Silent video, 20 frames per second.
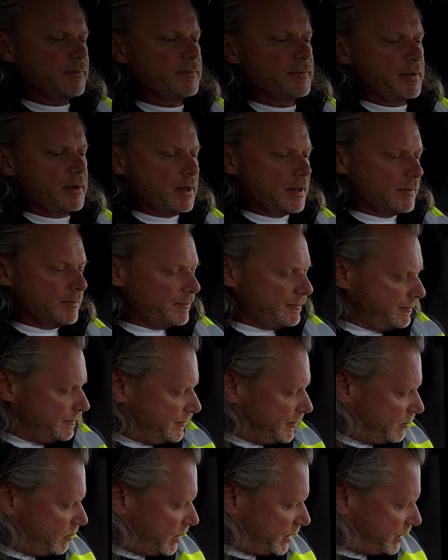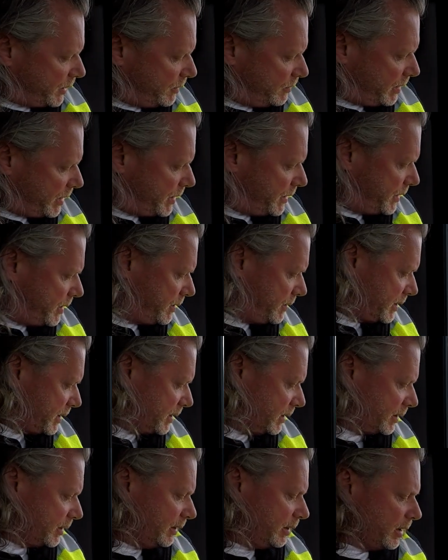um, what you want to do is
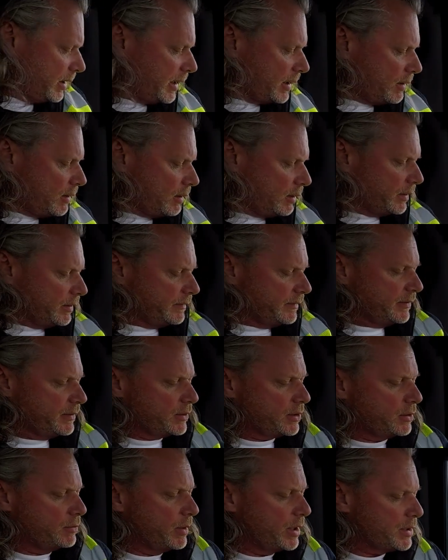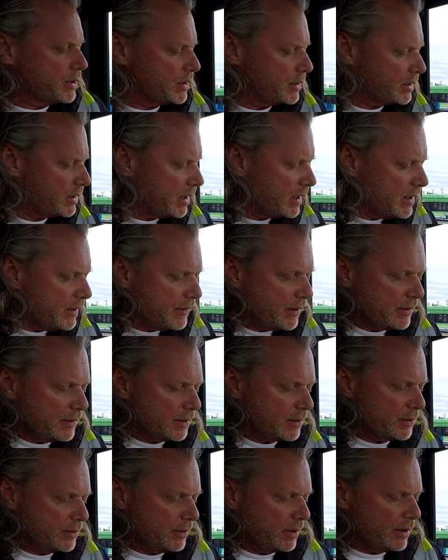look at all of your switches, anything
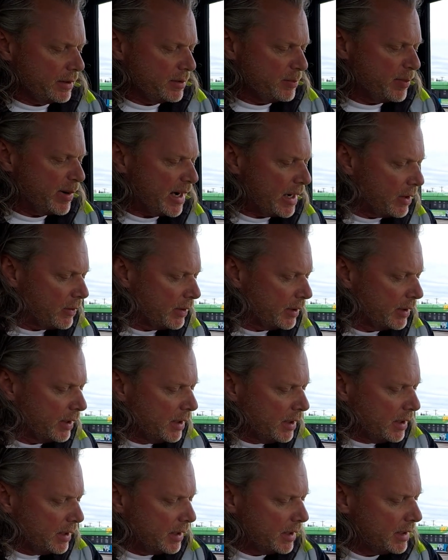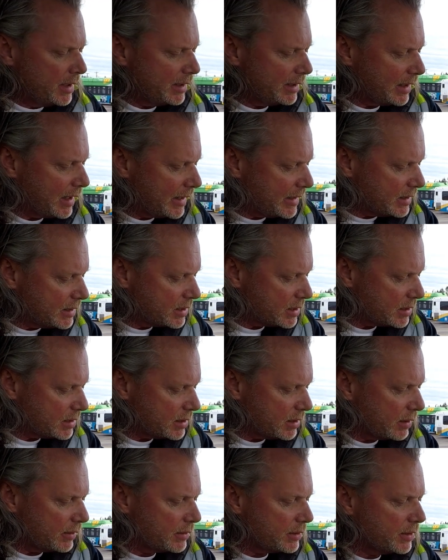that's drawing power, any lights,
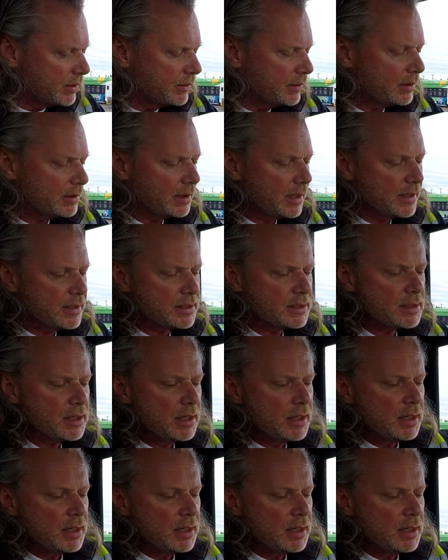our interior lights,